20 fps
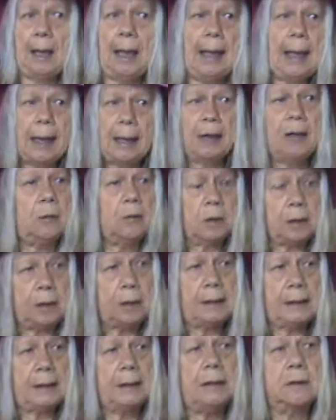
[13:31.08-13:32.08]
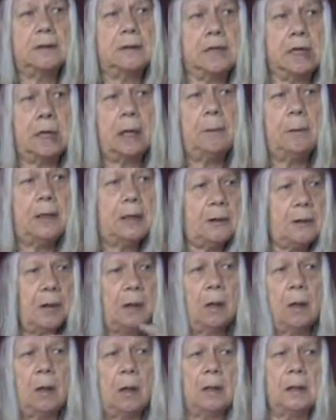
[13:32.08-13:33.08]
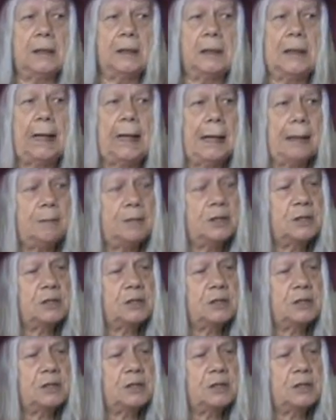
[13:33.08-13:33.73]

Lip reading: And there were illegals coming there all the time.